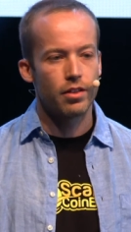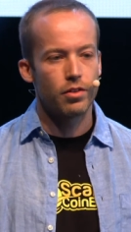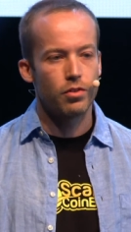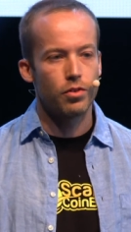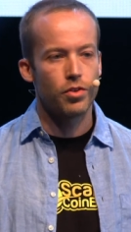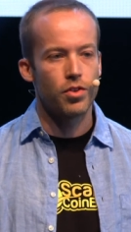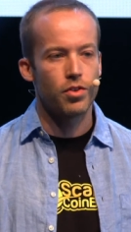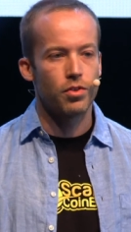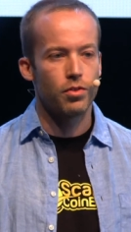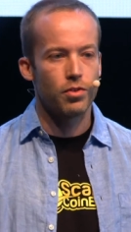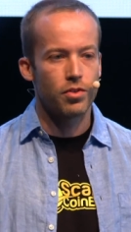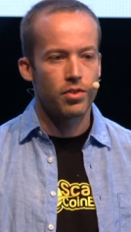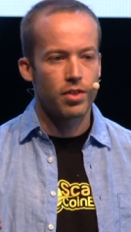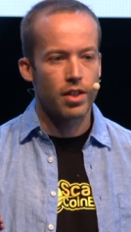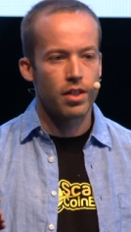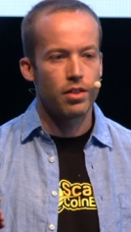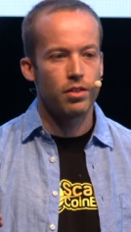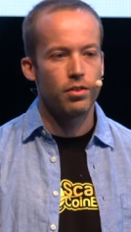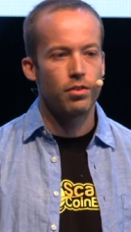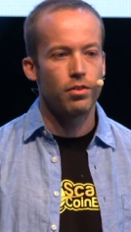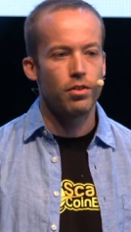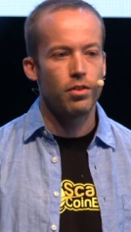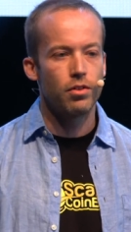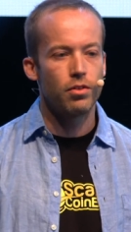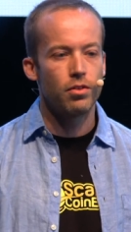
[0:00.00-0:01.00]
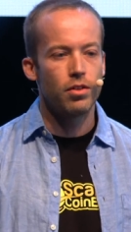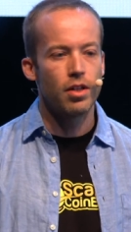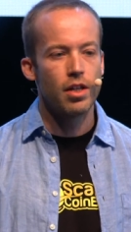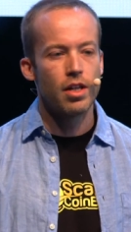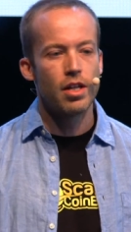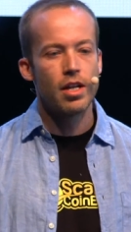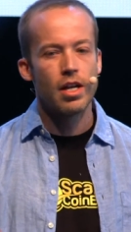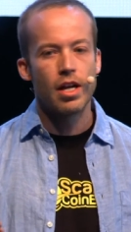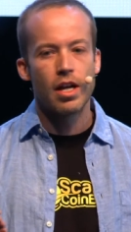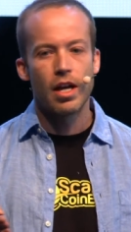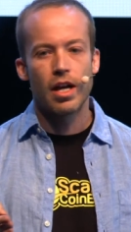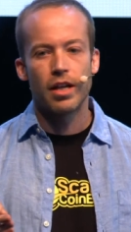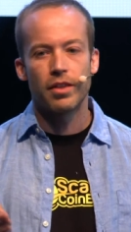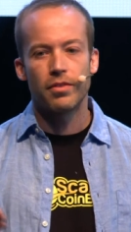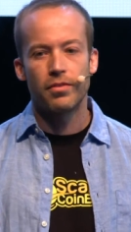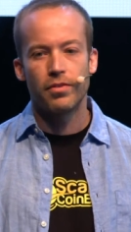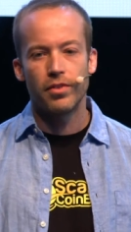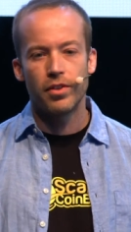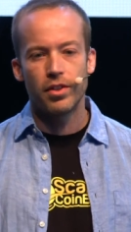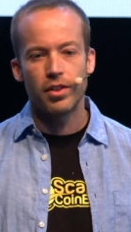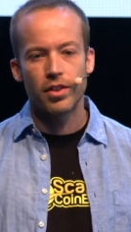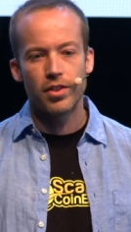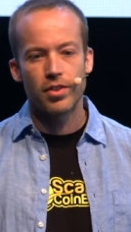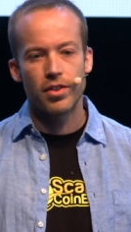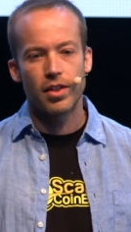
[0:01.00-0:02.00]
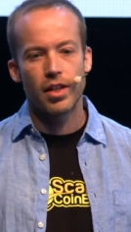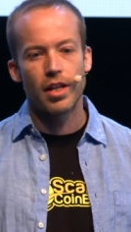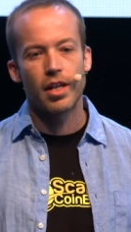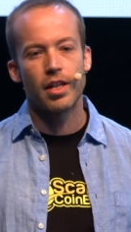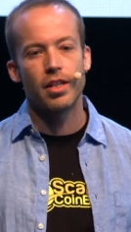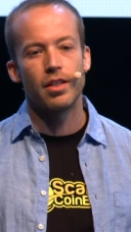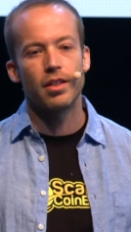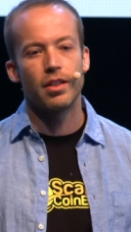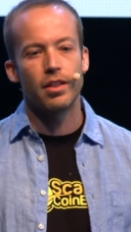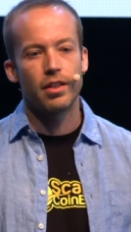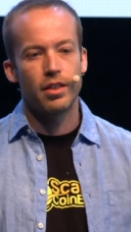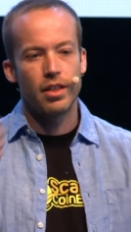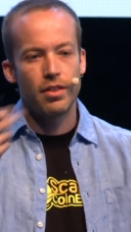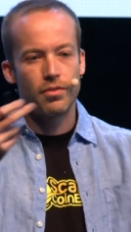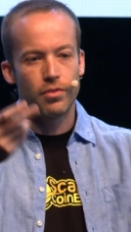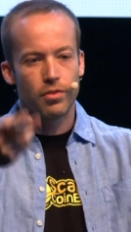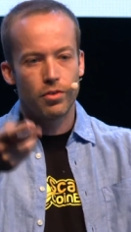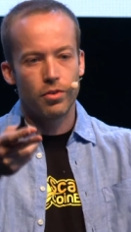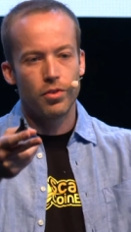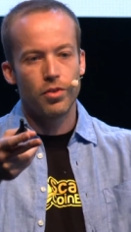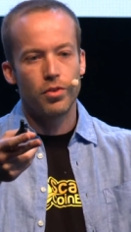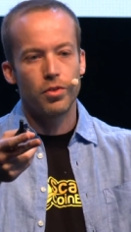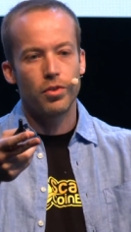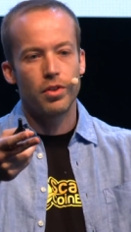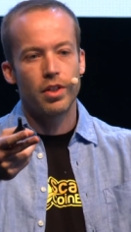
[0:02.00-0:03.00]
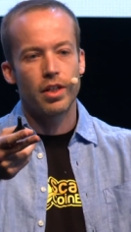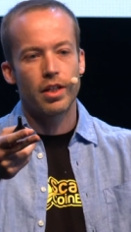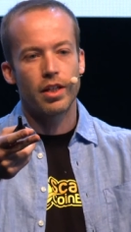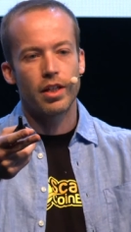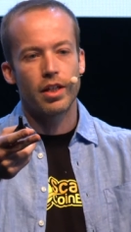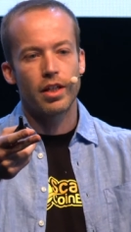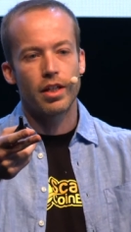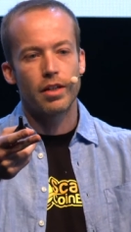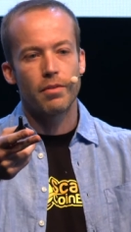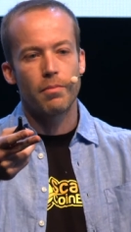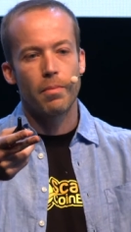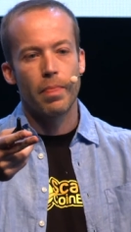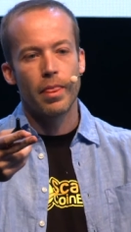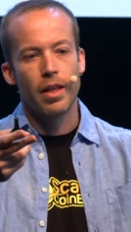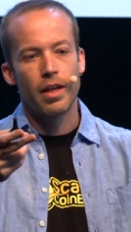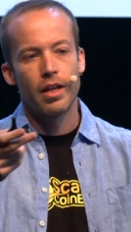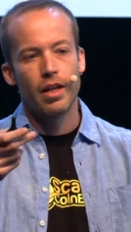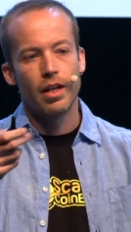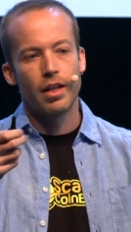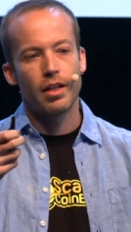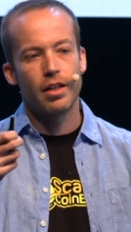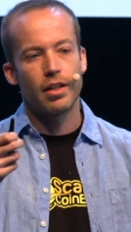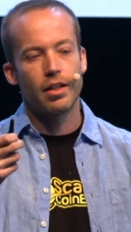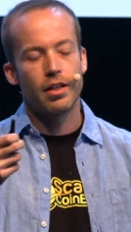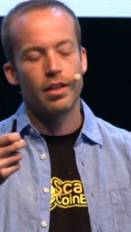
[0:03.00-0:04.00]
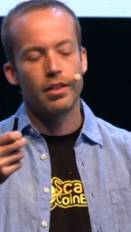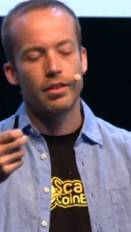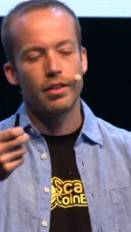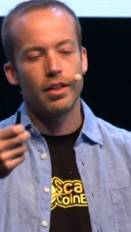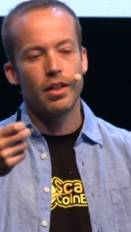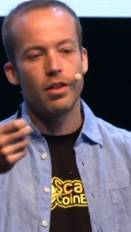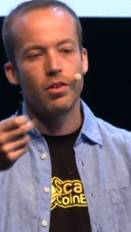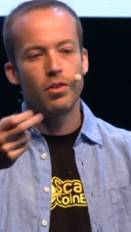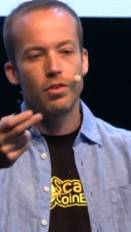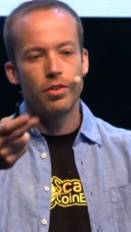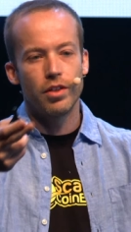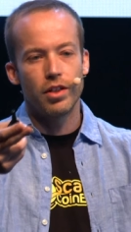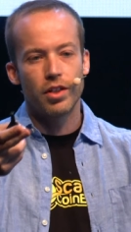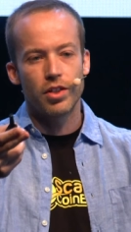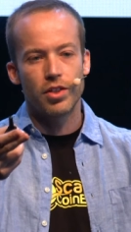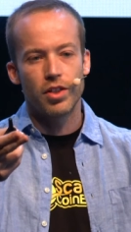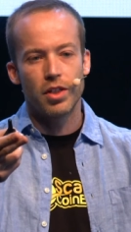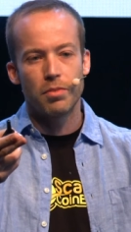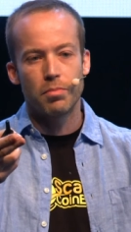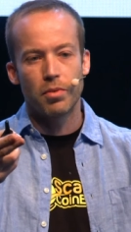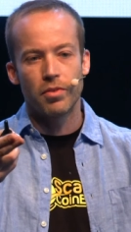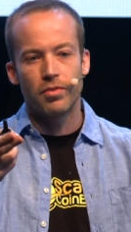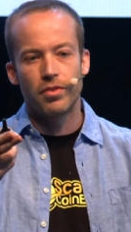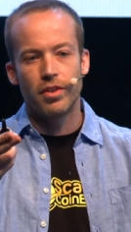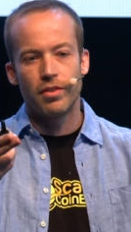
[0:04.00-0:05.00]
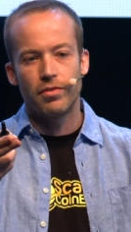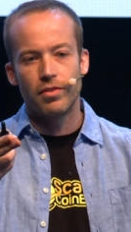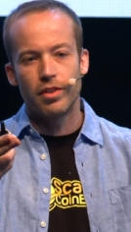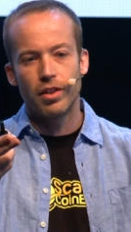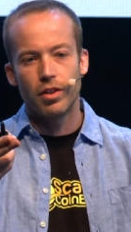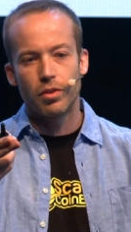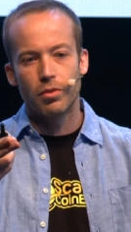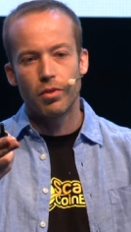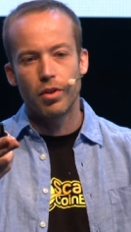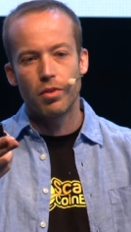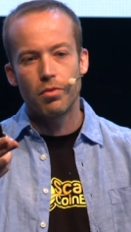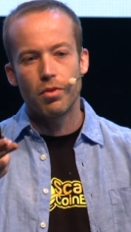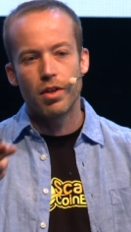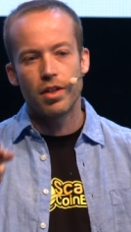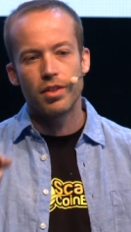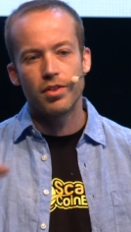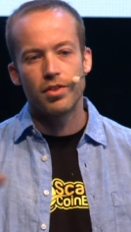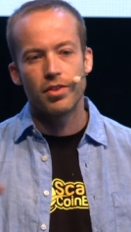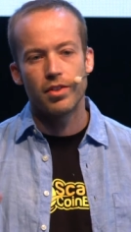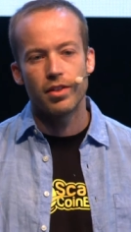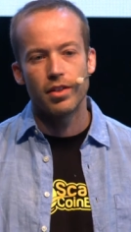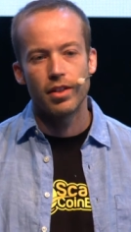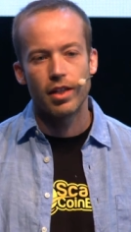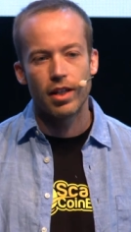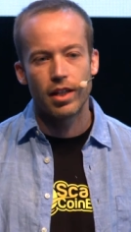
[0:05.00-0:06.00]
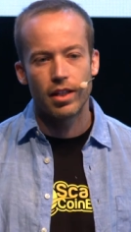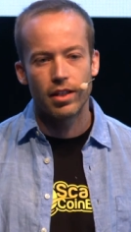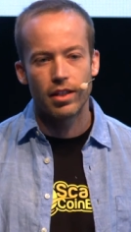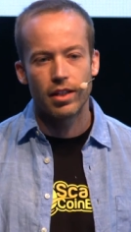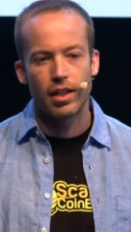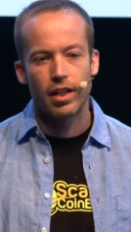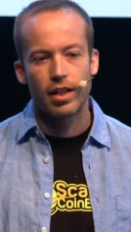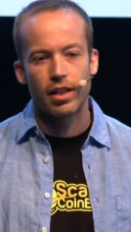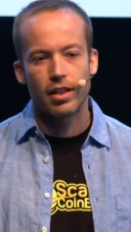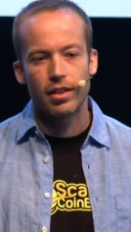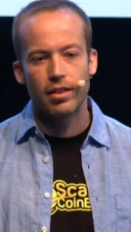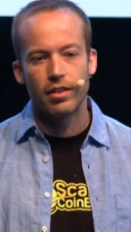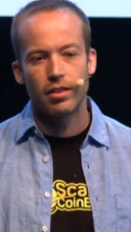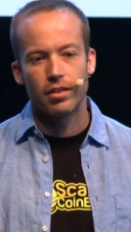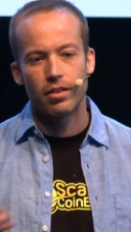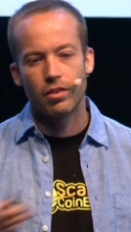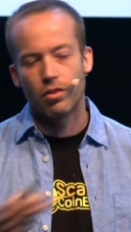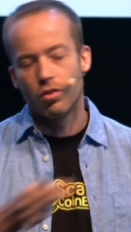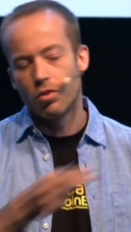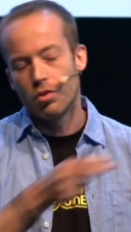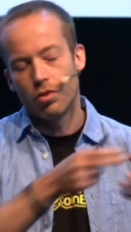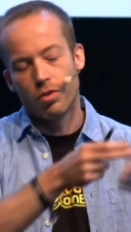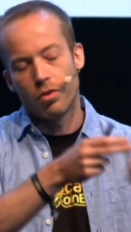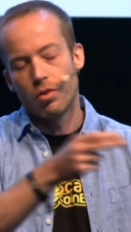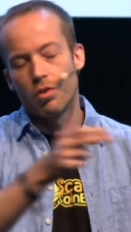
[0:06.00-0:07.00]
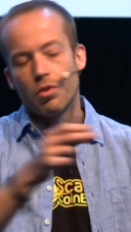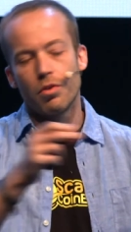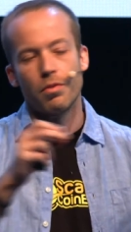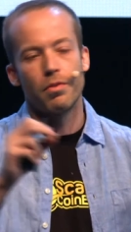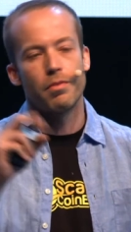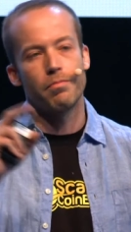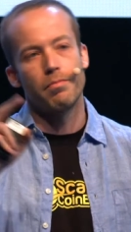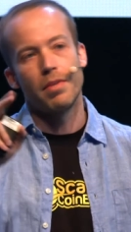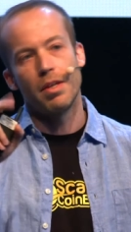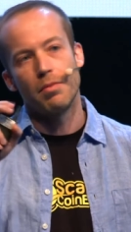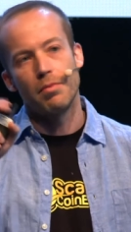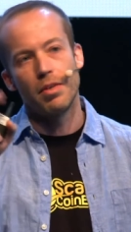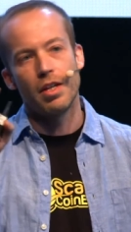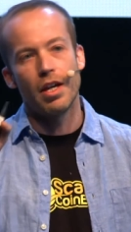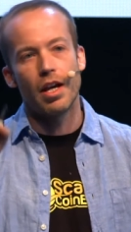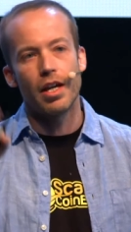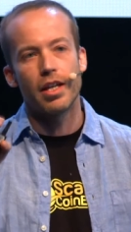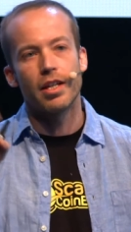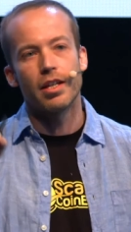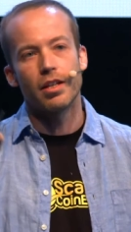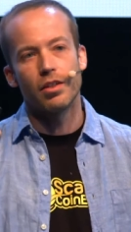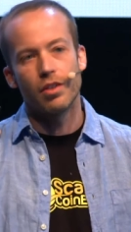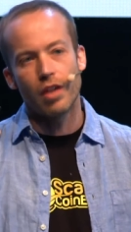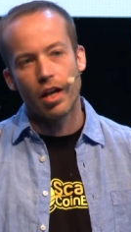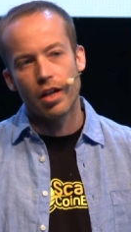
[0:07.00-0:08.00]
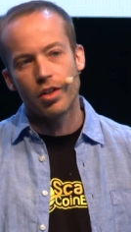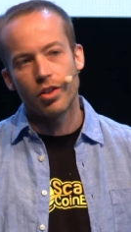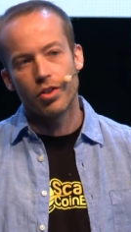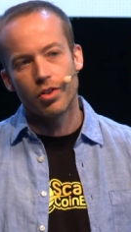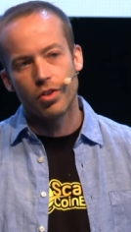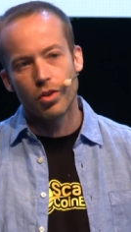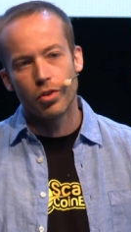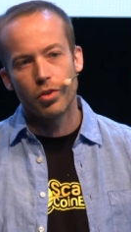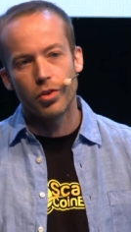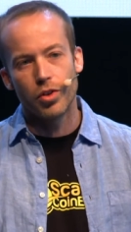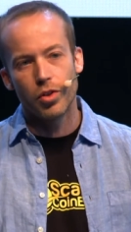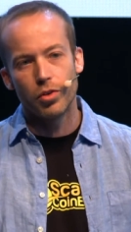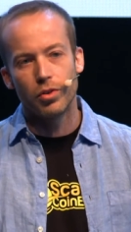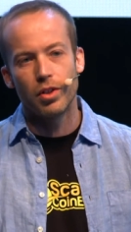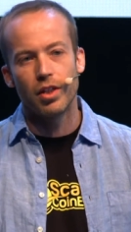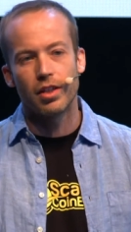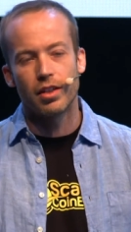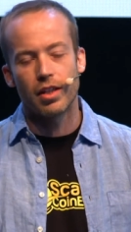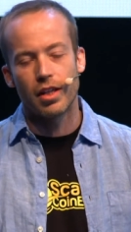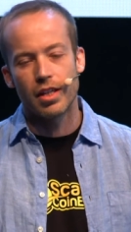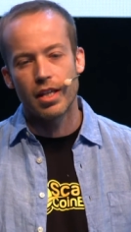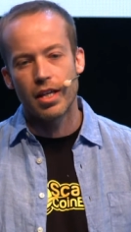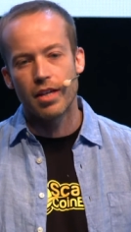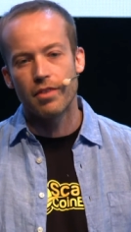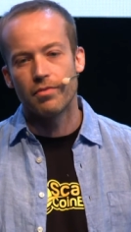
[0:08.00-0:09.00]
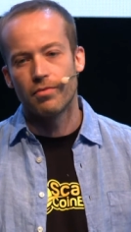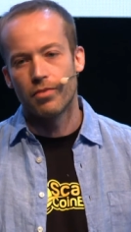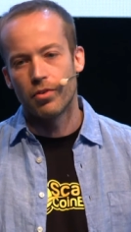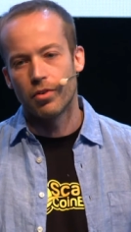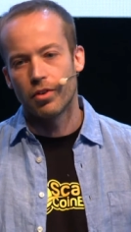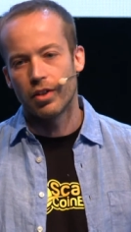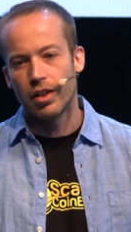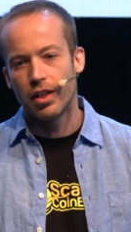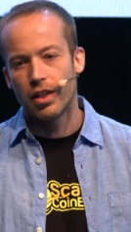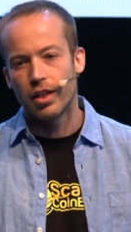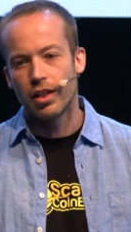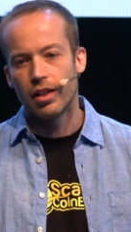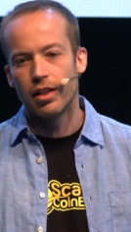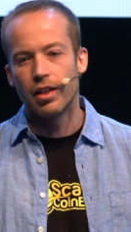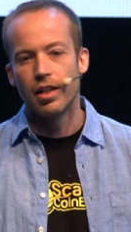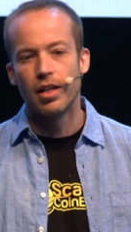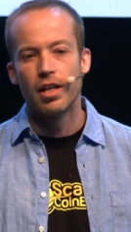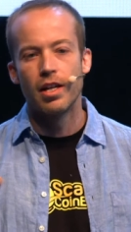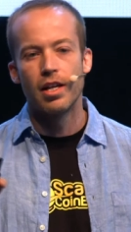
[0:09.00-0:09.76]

goods to send to you, at first I give to you the ownership of the virtual ones, and then or maybe I show you that I have for real